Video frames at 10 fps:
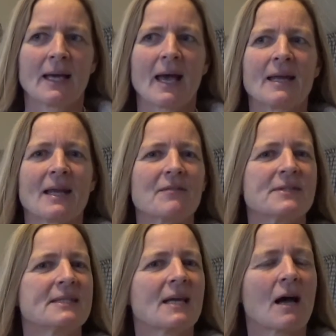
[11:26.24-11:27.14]
And I've
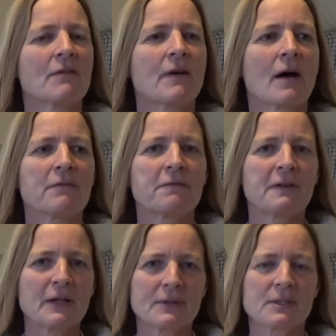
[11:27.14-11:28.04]

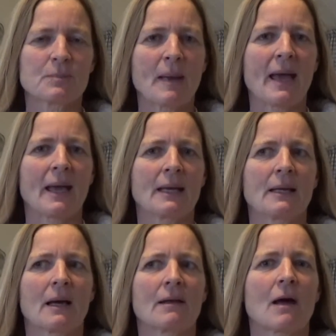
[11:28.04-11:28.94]
felt this pain,
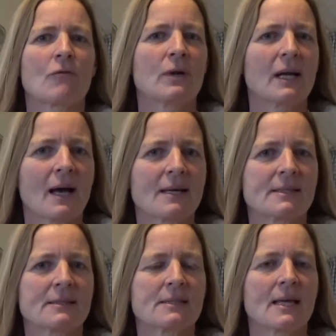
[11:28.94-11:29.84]
and I've realized
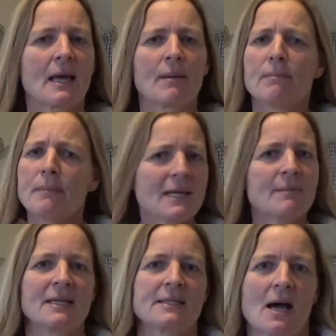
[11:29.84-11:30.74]
it's there
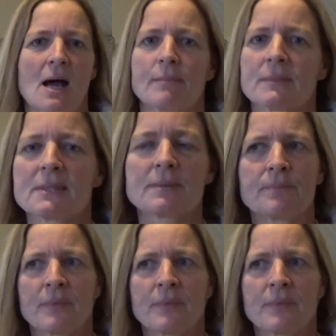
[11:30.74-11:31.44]
many times.